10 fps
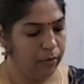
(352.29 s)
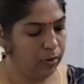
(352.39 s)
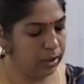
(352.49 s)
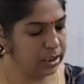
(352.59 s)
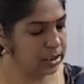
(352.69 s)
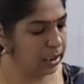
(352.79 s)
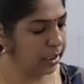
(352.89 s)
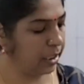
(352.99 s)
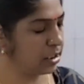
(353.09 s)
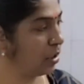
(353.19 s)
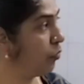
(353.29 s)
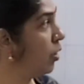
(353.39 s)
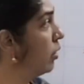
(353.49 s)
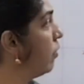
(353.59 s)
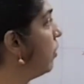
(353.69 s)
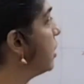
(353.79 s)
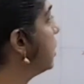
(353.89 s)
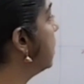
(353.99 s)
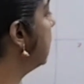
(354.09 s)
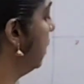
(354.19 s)
What is the narration for the
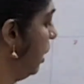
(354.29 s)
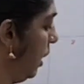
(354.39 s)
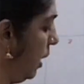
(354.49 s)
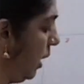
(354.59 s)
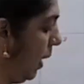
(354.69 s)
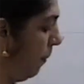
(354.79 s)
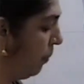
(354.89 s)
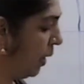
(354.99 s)
first journal entry?